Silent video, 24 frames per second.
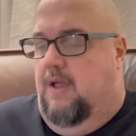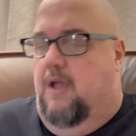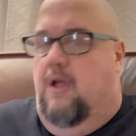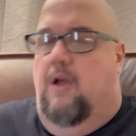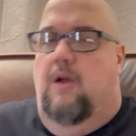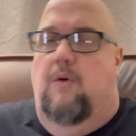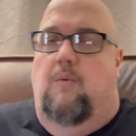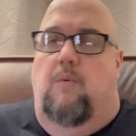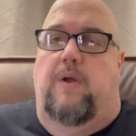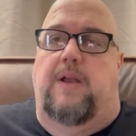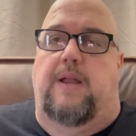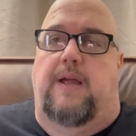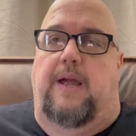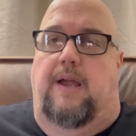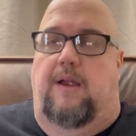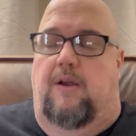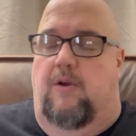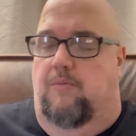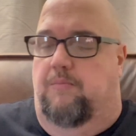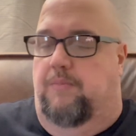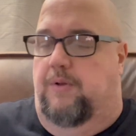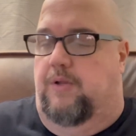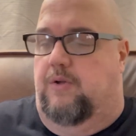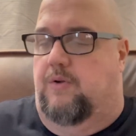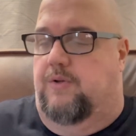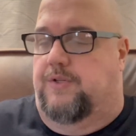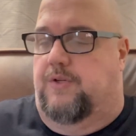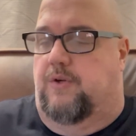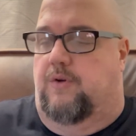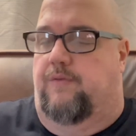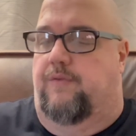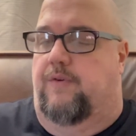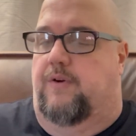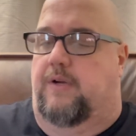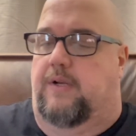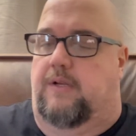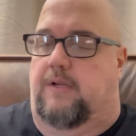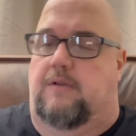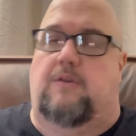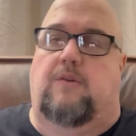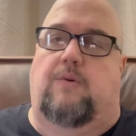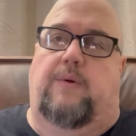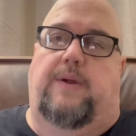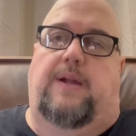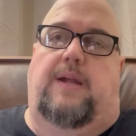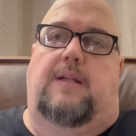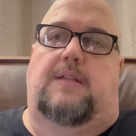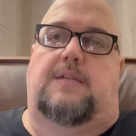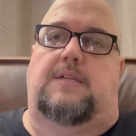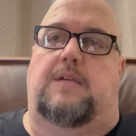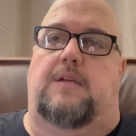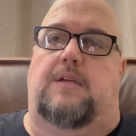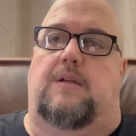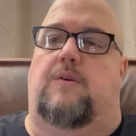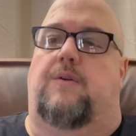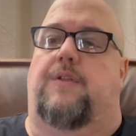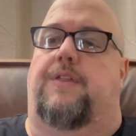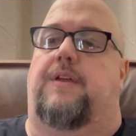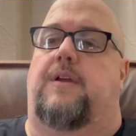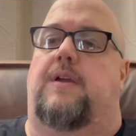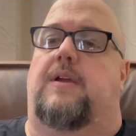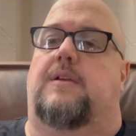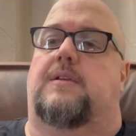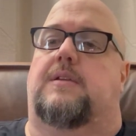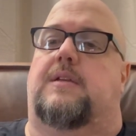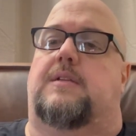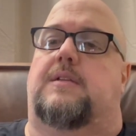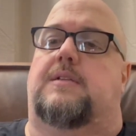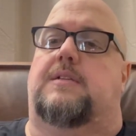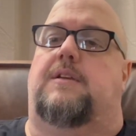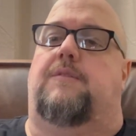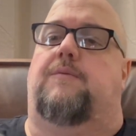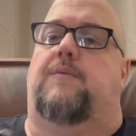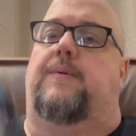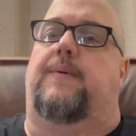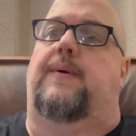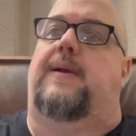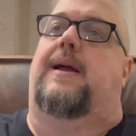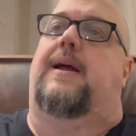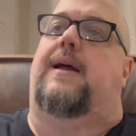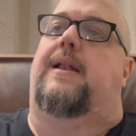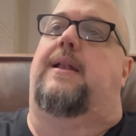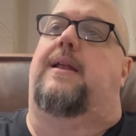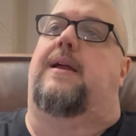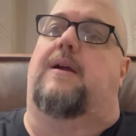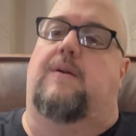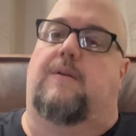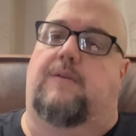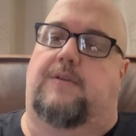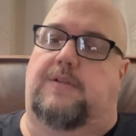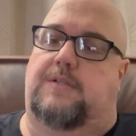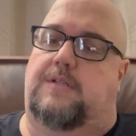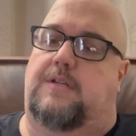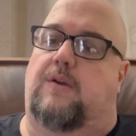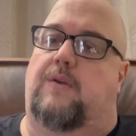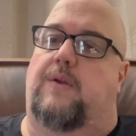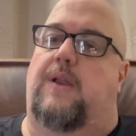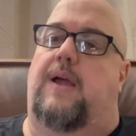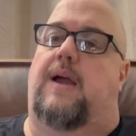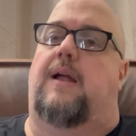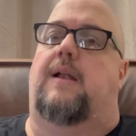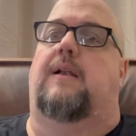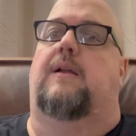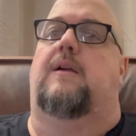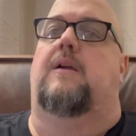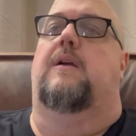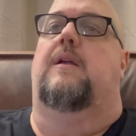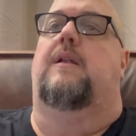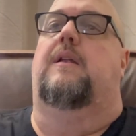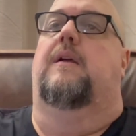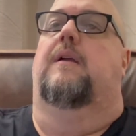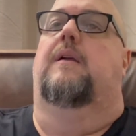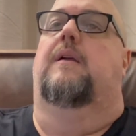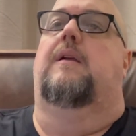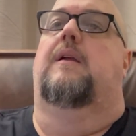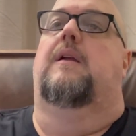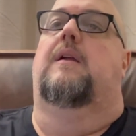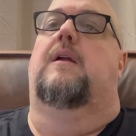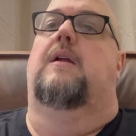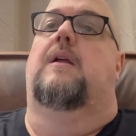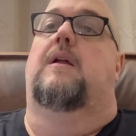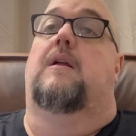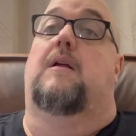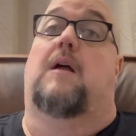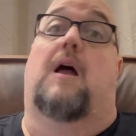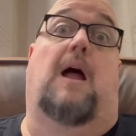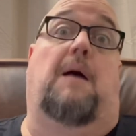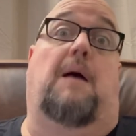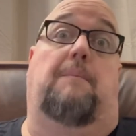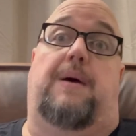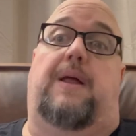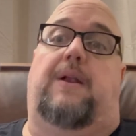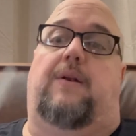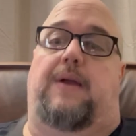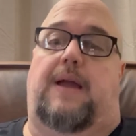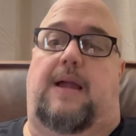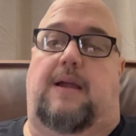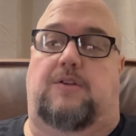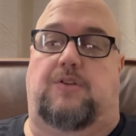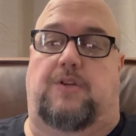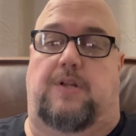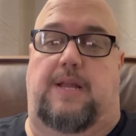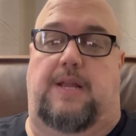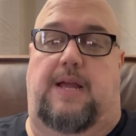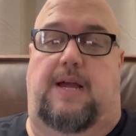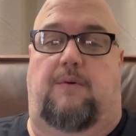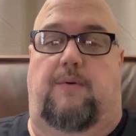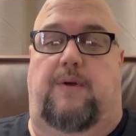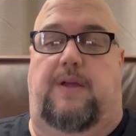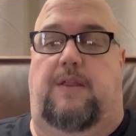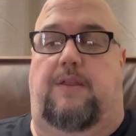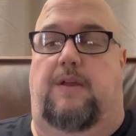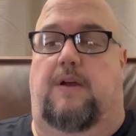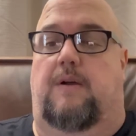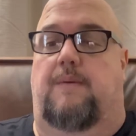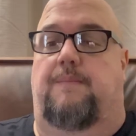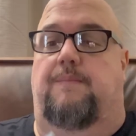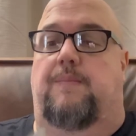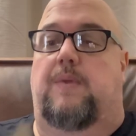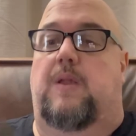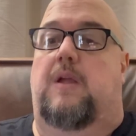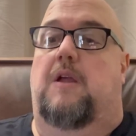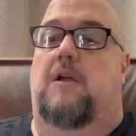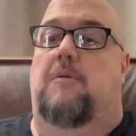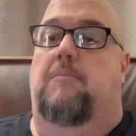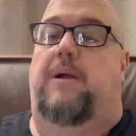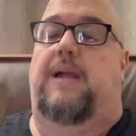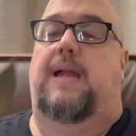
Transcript: when the air blows over, it creates, you know, things. Let's see what we got now. Still not good. Better action that way though. But